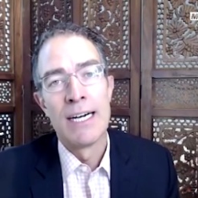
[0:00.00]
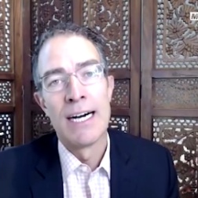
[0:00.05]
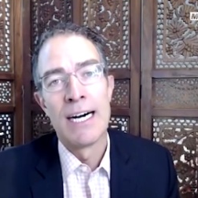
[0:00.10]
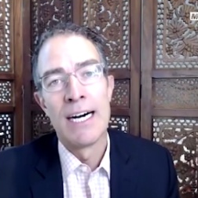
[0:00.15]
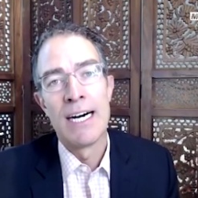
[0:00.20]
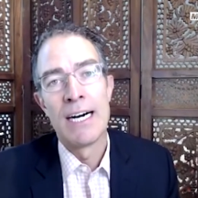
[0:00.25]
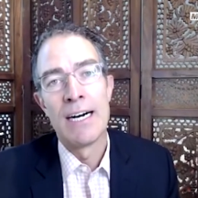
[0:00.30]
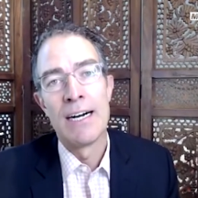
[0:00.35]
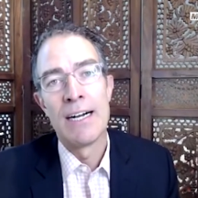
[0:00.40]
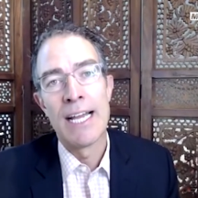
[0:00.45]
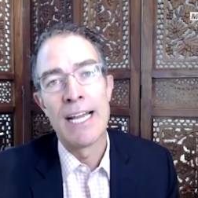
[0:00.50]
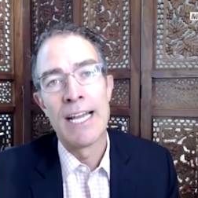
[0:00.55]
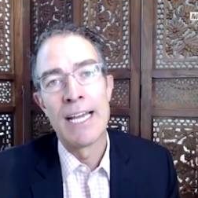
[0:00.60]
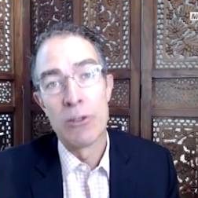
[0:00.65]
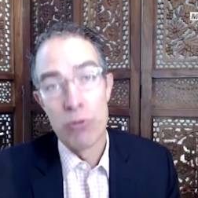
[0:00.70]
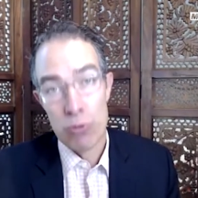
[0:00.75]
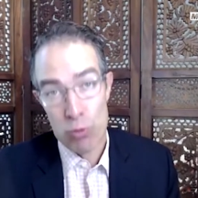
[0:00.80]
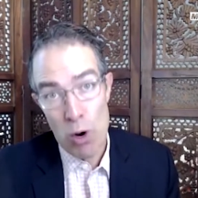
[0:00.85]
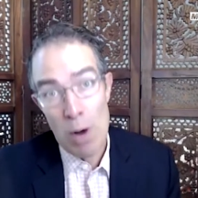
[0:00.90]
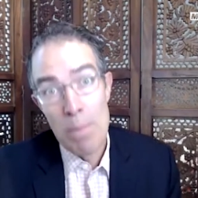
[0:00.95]
uh,
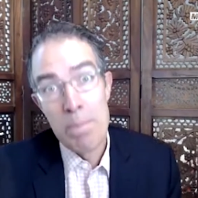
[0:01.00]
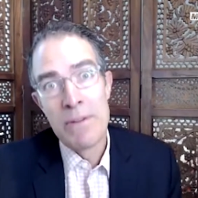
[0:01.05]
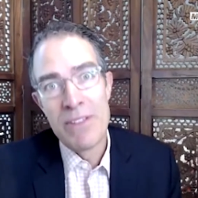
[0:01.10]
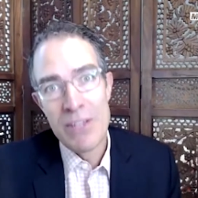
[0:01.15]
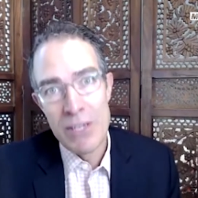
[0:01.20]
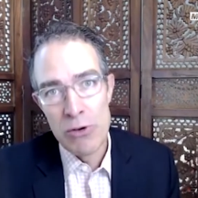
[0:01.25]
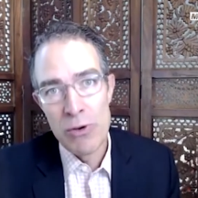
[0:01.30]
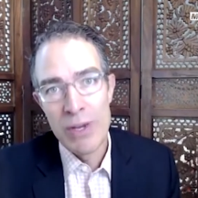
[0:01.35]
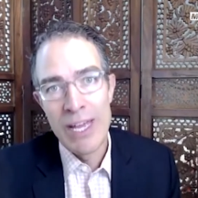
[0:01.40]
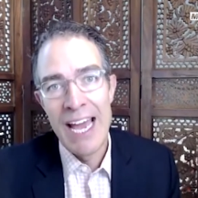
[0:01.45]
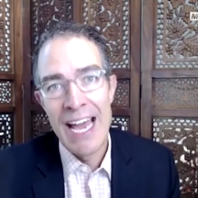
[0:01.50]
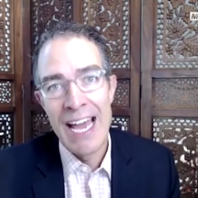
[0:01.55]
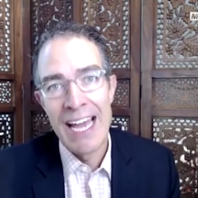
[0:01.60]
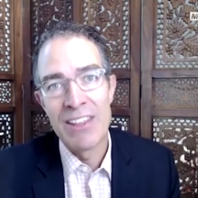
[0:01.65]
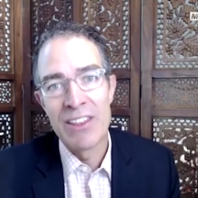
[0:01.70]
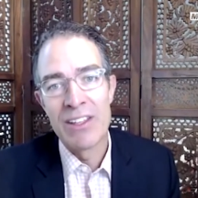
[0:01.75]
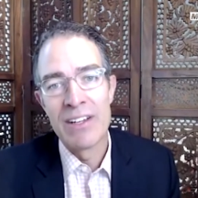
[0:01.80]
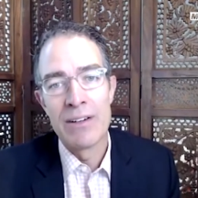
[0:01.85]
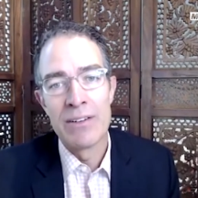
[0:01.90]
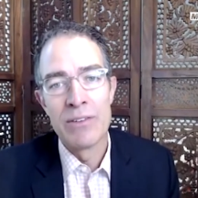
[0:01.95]
and grew up in the UK
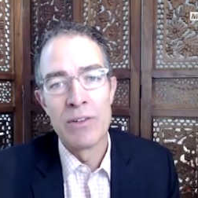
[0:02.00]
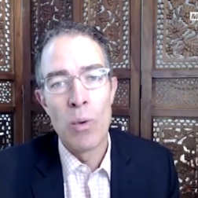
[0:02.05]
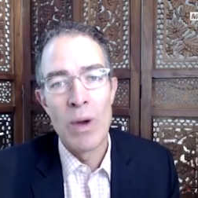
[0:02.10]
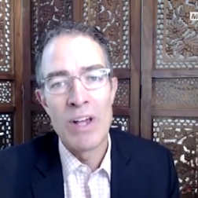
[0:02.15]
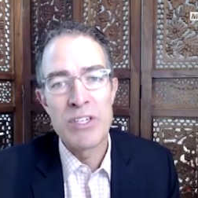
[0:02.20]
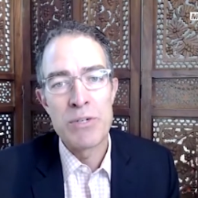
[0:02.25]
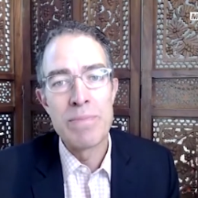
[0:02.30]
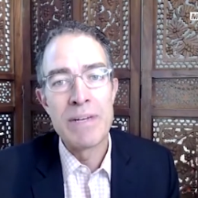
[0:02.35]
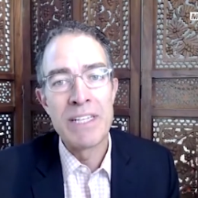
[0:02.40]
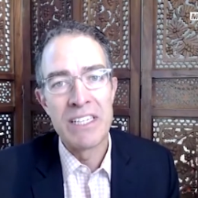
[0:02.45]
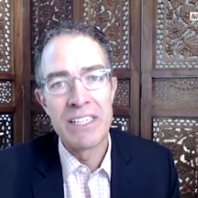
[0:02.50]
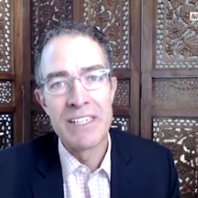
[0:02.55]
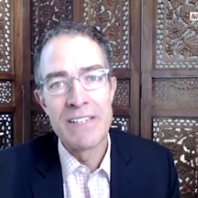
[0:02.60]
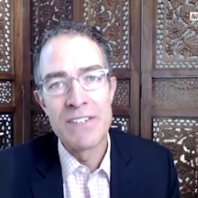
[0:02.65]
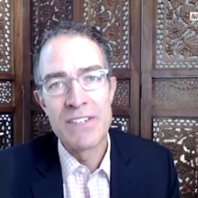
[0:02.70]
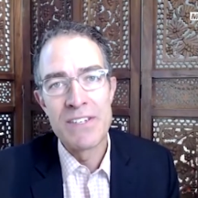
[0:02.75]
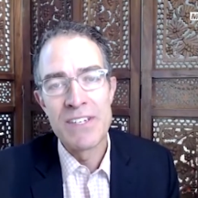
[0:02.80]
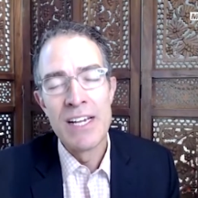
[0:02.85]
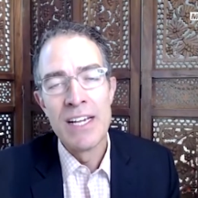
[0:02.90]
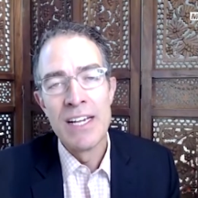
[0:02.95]
in the in the West
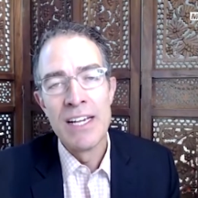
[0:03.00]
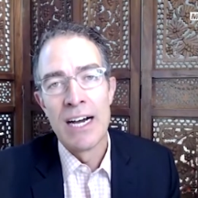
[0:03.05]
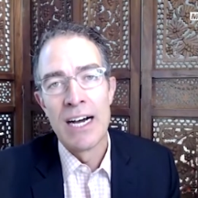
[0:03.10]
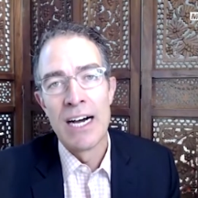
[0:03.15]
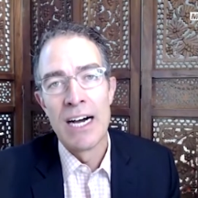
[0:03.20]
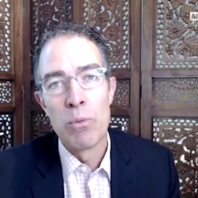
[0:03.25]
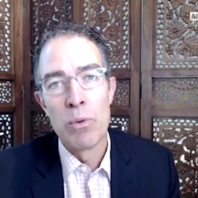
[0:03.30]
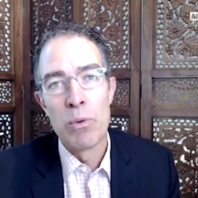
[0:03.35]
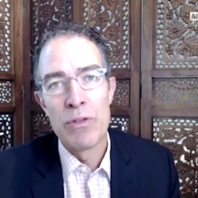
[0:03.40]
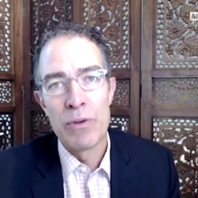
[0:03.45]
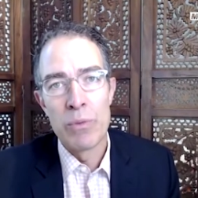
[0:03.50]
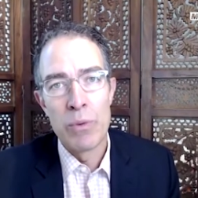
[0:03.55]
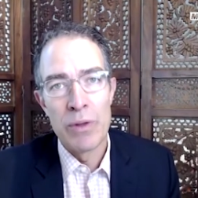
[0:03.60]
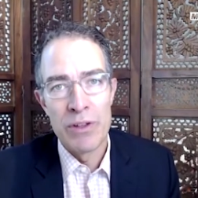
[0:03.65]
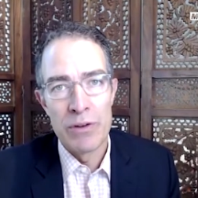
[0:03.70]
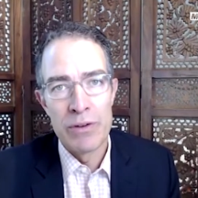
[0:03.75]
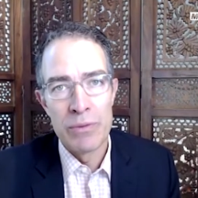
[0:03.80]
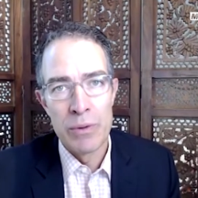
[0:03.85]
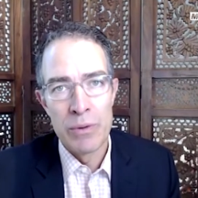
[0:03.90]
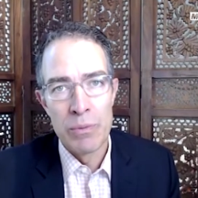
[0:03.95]
Midlands uh, with with
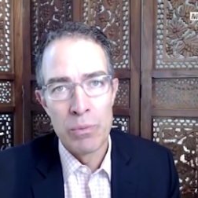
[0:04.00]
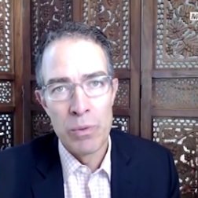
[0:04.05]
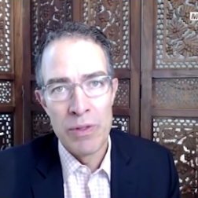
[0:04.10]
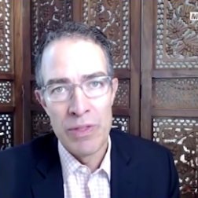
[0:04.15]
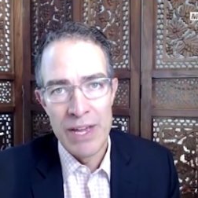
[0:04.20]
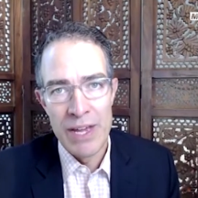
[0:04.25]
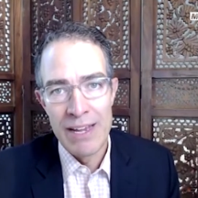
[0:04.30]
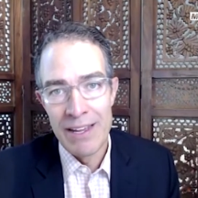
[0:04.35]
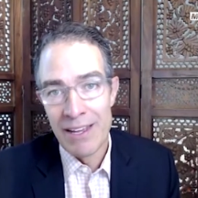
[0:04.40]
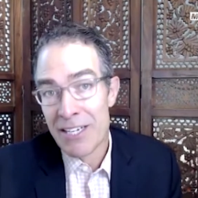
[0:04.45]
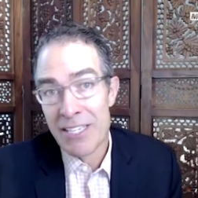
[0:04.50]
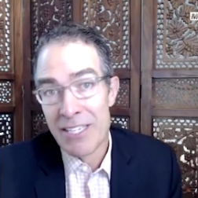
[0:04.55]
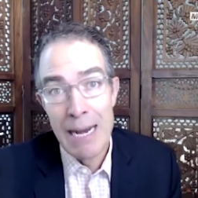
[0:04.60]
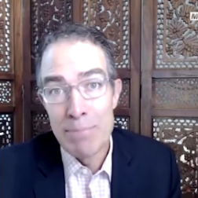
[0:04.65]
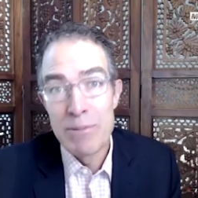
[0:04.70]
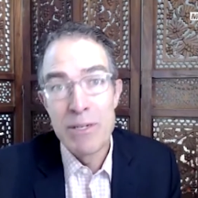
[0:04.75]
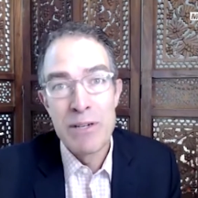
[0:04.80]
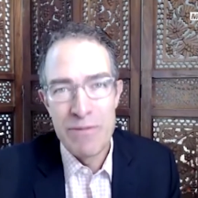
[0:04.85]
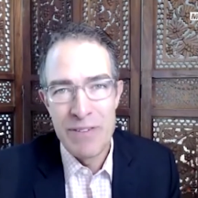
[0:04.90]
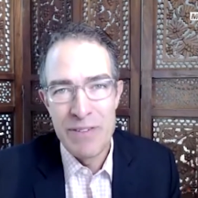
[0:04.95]
a with, with a, an
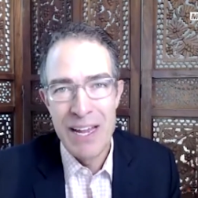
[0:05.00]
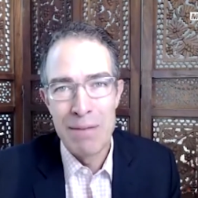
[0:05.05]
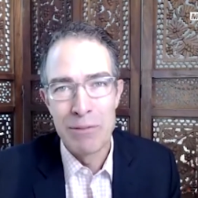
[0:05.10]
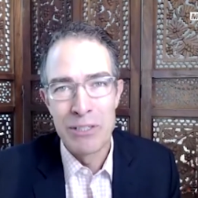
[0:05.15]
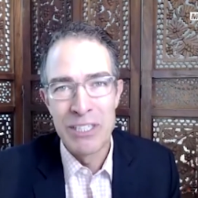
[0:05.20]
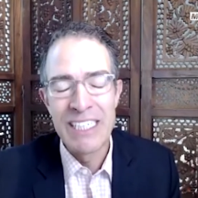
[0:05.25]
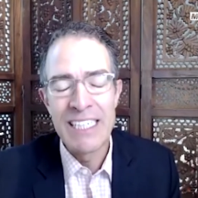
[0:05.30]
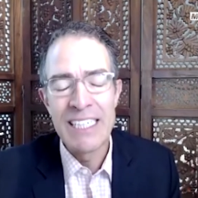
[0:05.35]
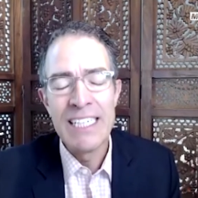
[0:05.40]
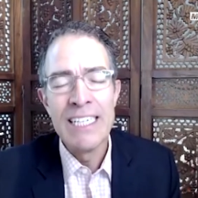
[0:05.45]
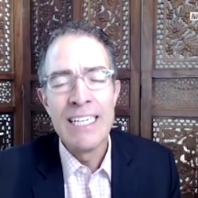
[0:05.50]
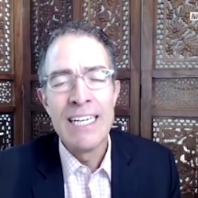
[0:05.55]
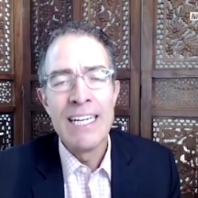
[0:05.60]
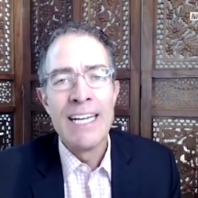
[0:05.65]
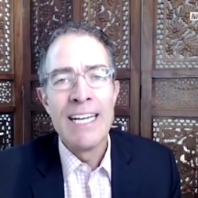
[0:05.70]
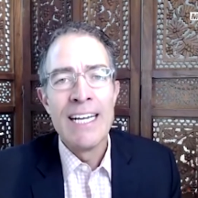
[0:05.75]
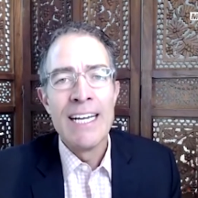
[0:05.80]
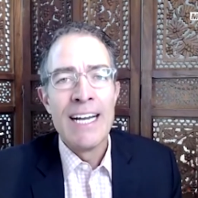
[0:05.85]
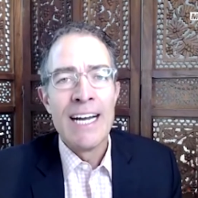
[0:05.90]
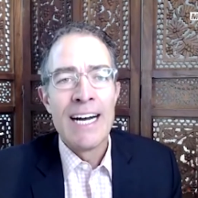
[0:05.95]
adopted family.
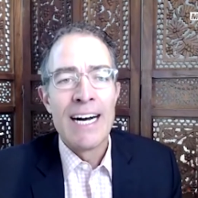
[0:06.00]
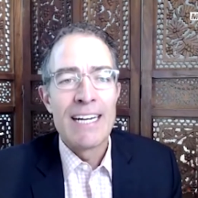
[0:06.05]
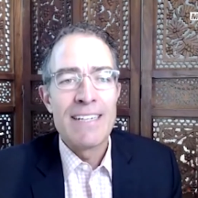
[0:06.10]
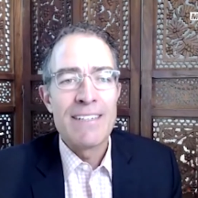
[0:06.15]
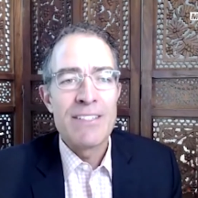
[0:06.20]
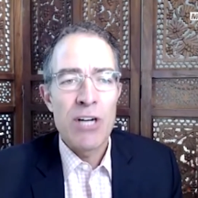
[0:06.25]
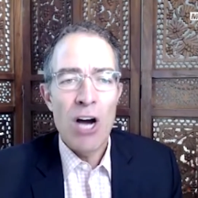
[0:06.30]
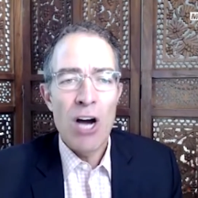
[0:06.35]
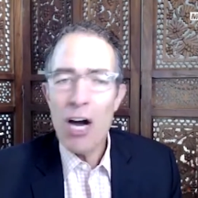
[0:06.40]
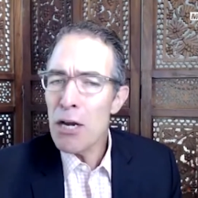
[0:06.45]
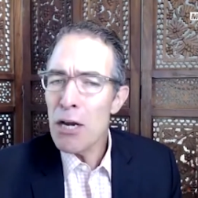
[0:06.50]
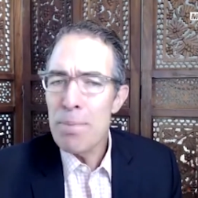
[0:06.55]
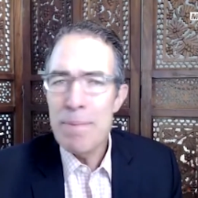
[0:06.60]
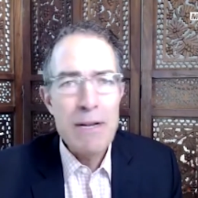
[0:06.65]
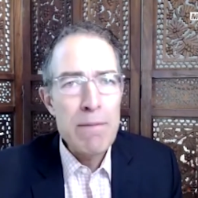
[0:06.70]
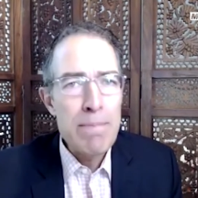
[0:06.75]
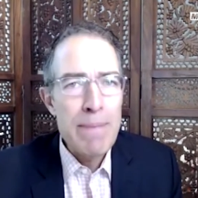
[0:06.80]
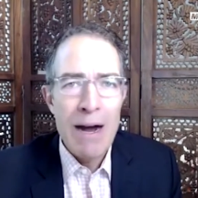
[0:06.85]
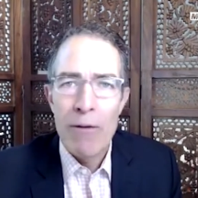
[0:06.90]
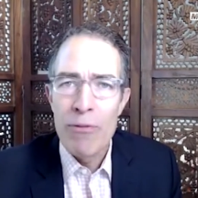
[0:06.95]
Talk a
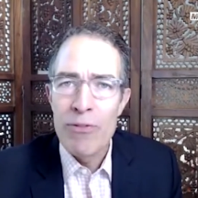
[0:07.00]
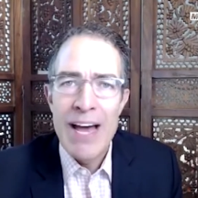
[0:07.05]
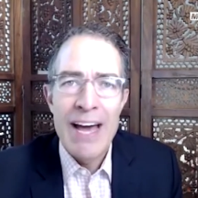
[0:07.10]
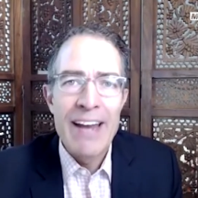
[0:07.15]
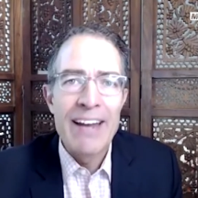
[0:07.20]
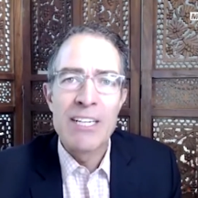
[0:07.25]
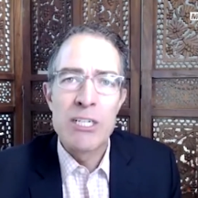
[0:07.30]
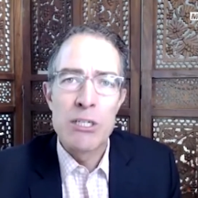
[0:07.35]
bit about that